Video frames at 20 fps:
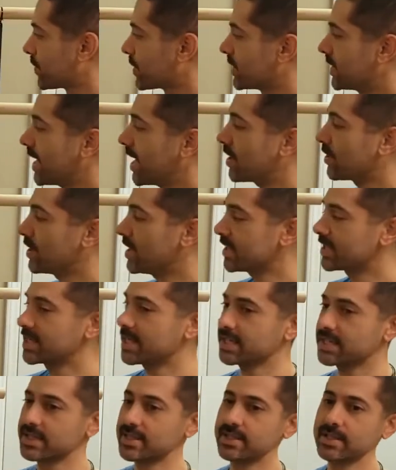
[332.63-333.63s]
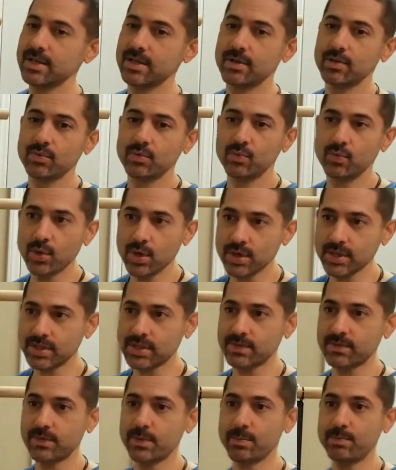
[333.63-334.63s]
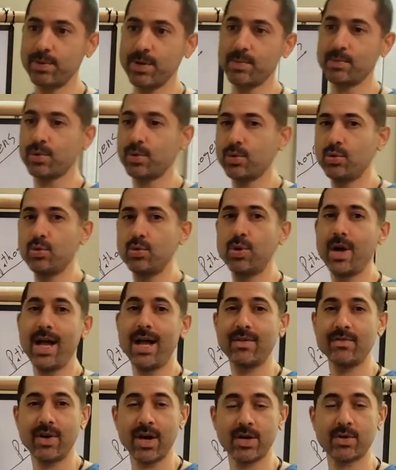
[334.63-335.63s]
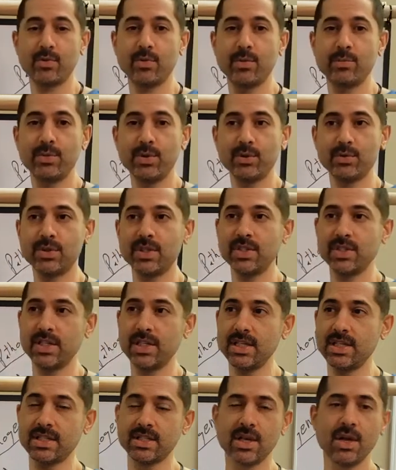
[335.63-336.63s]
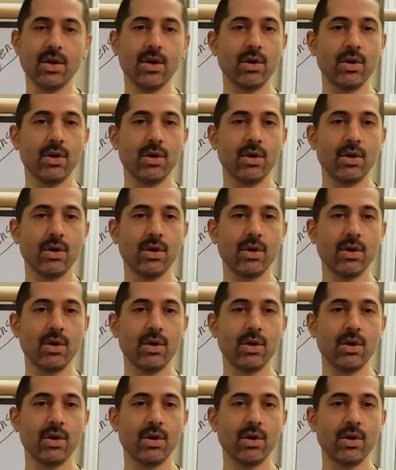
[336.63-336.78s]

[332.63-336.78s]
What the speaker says: Now, it gets worse for people who have autoimmune disease